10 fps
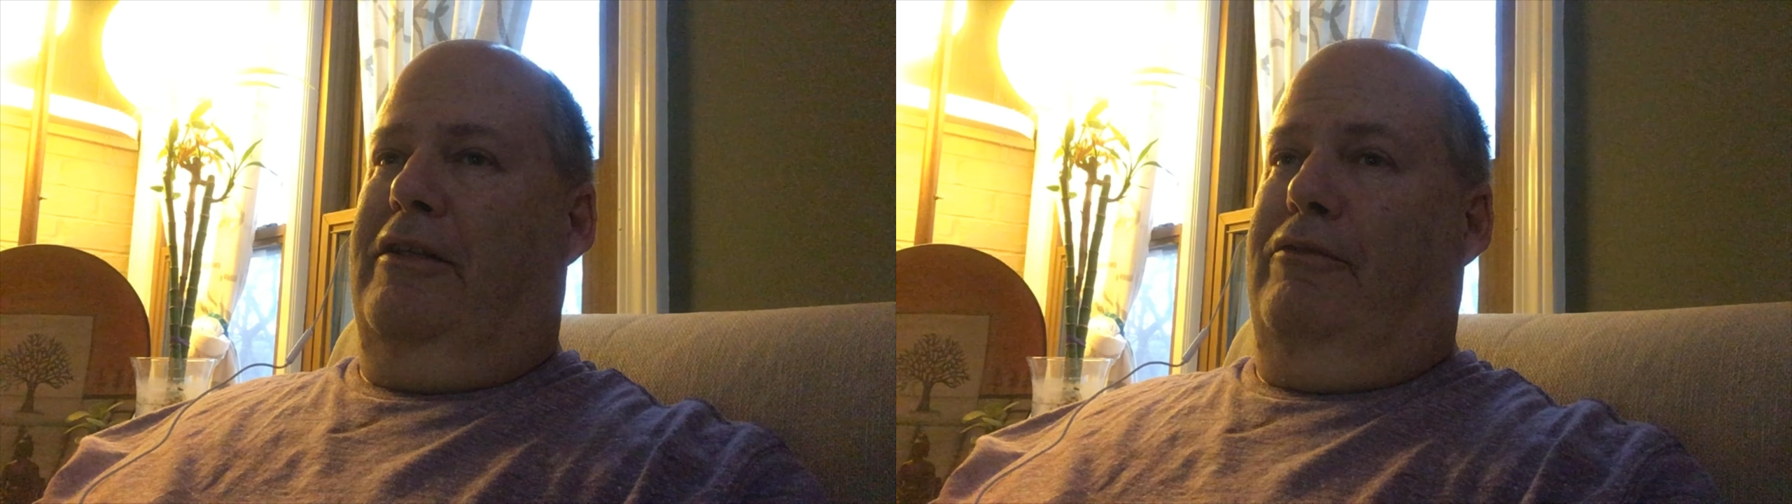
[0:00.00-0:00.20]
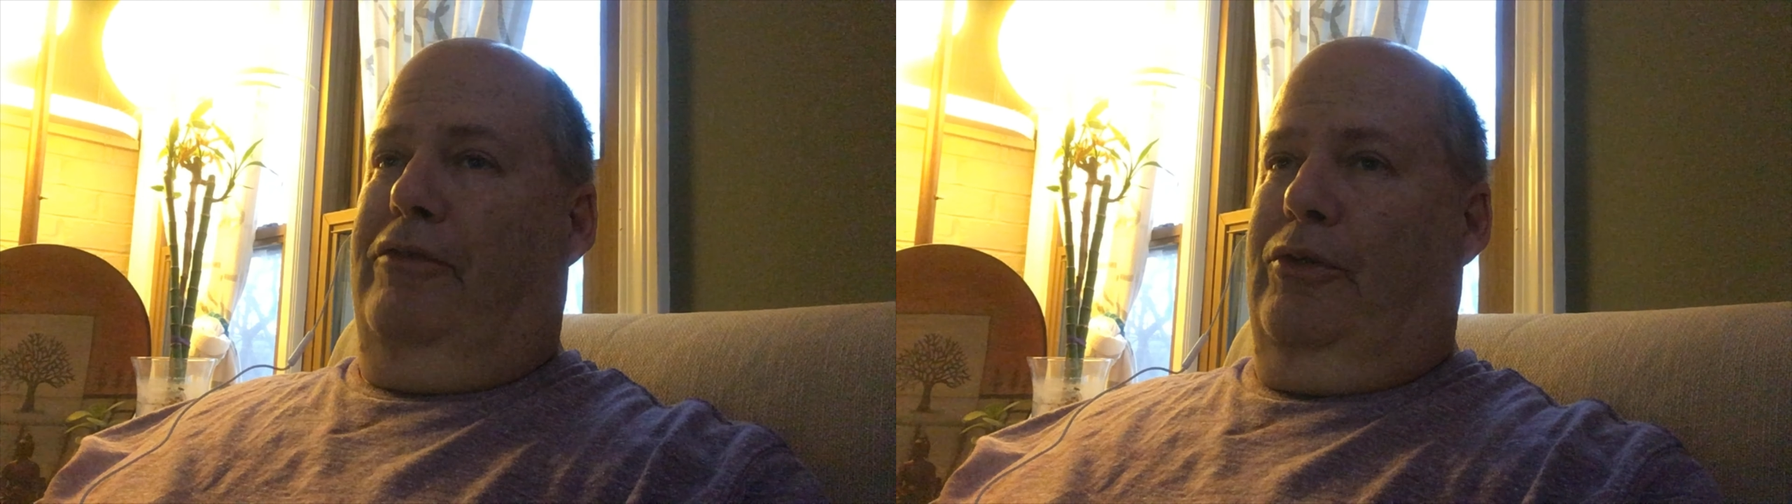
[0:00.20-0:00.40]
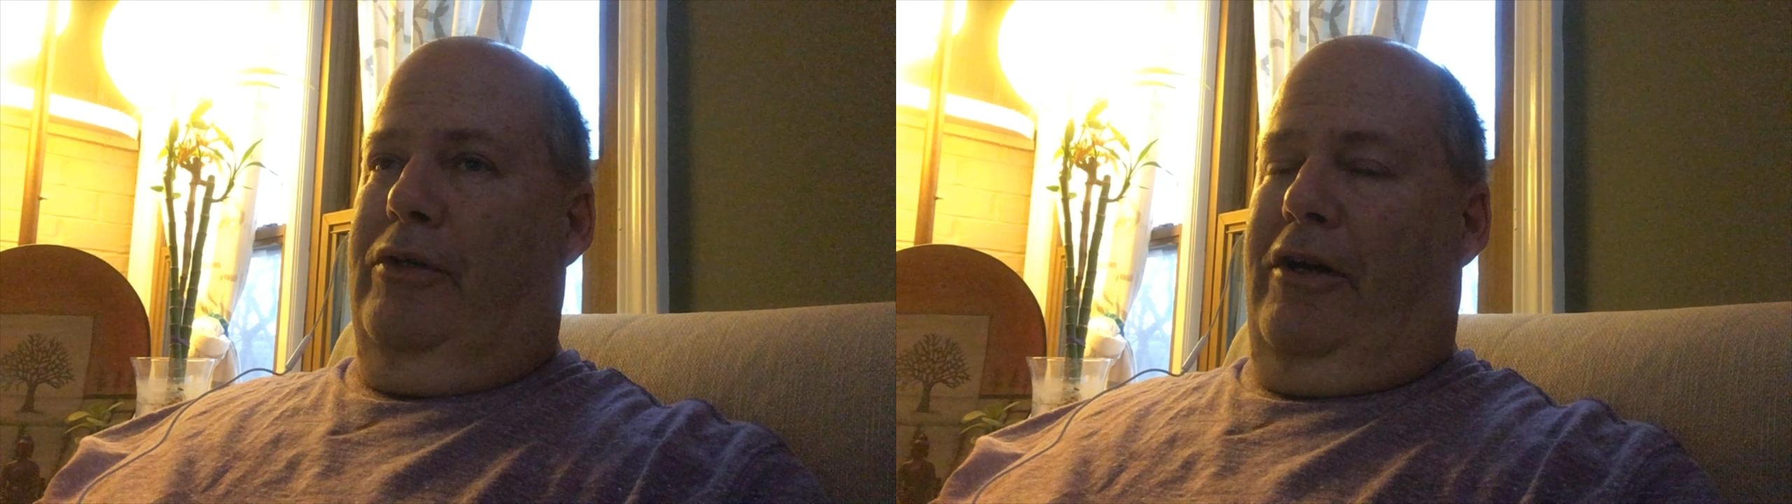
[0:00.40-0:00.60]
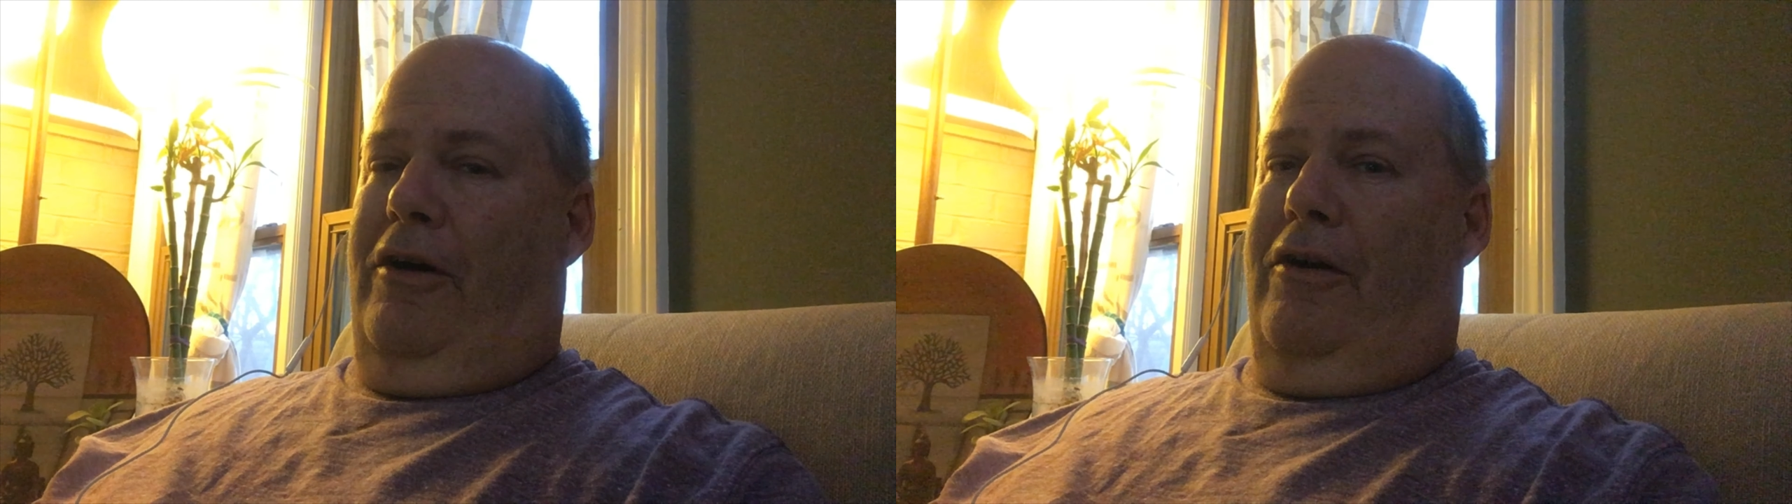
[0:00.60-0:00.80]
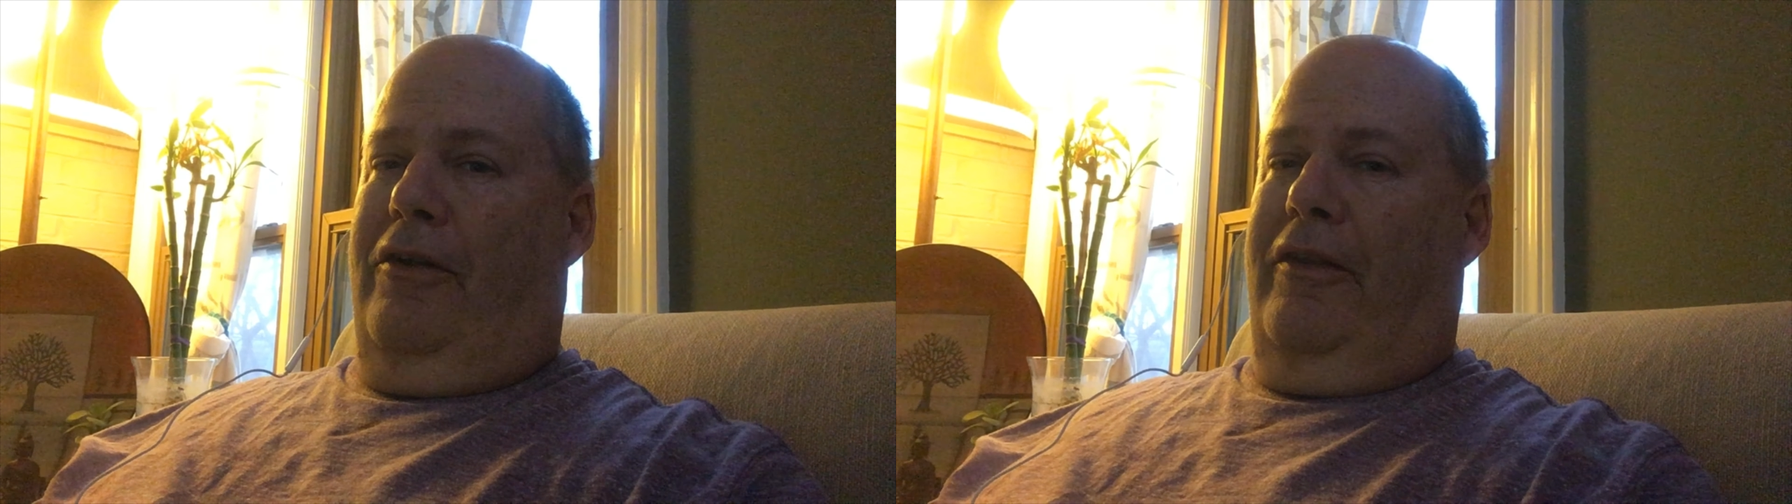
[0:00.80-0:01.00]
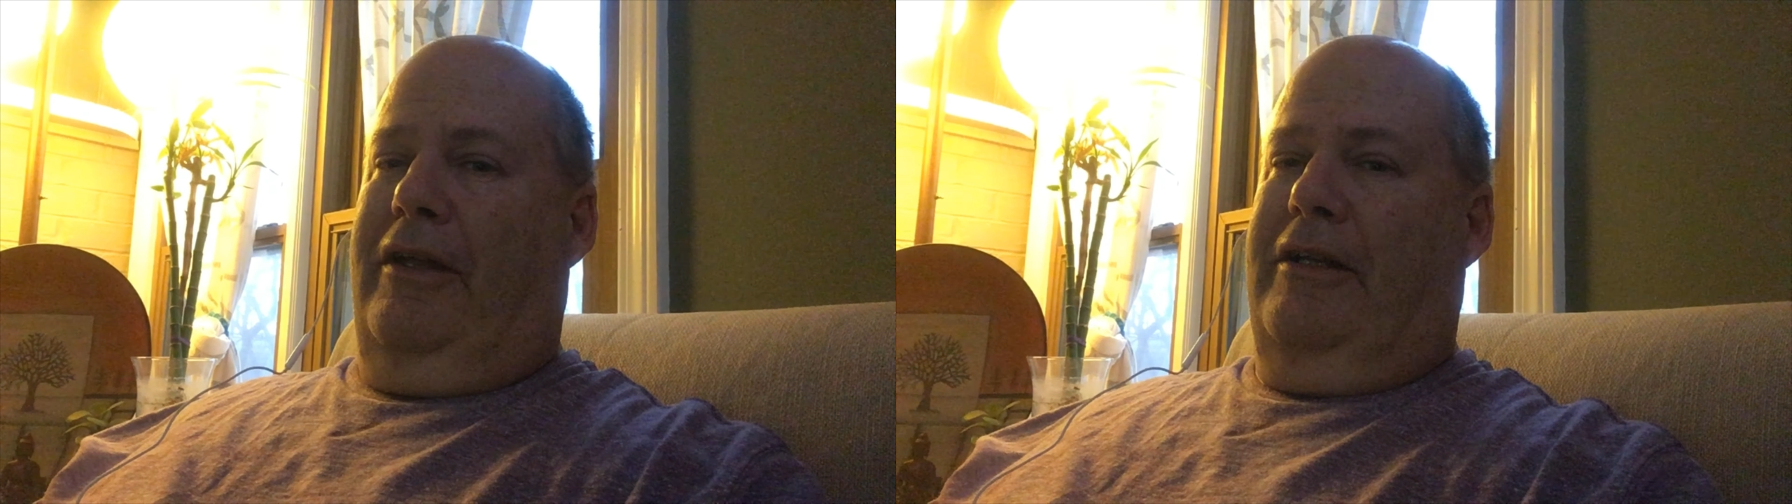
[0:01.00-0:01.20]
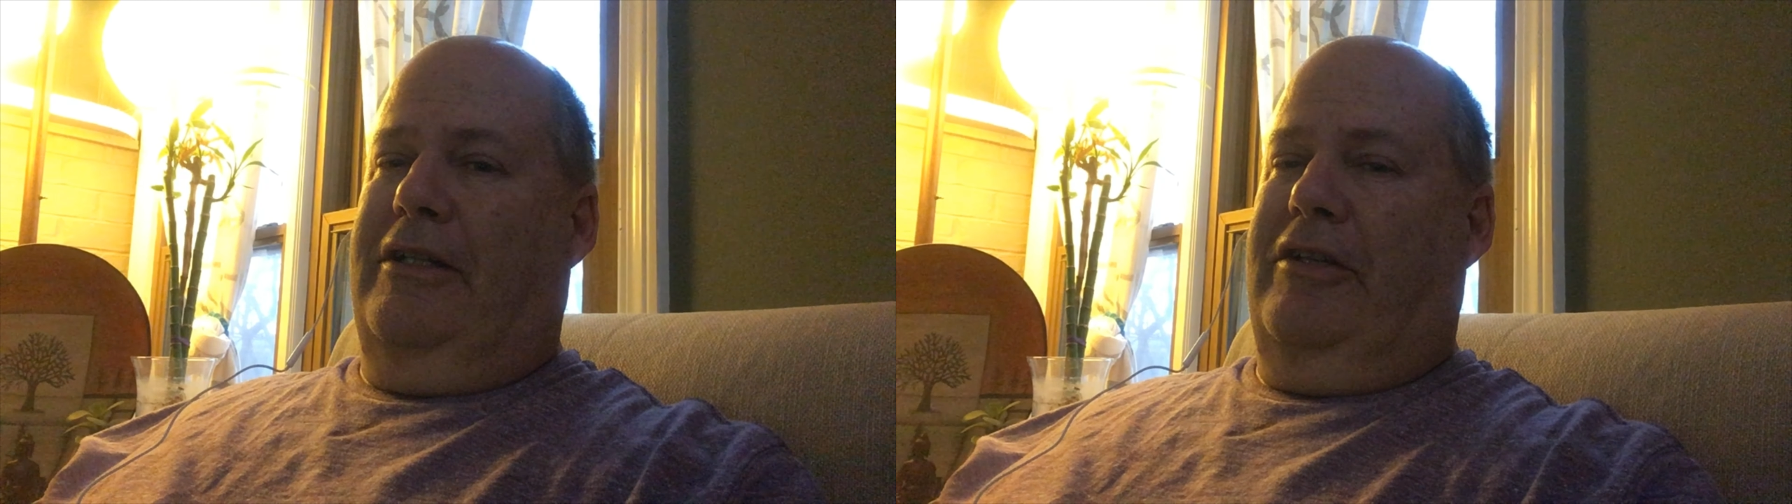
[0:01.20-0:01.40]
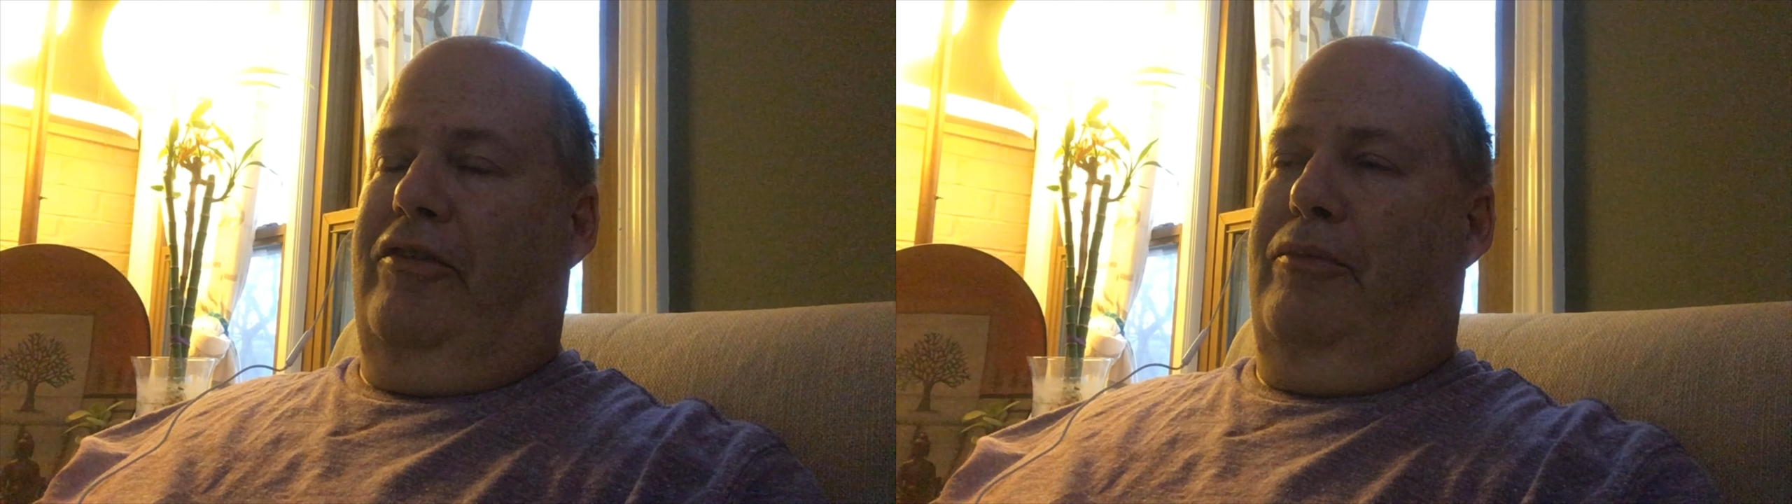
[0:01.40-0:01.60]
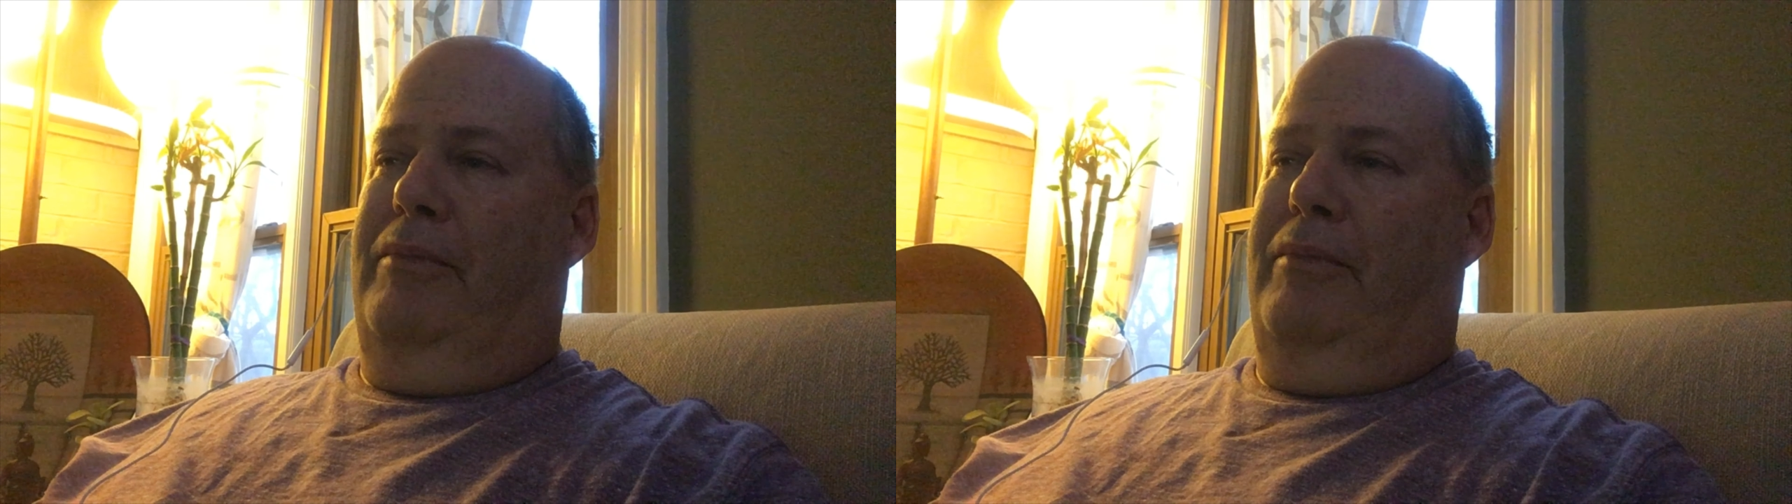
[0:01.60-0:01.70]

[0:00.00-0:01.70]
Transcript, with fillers: the flu at all that it just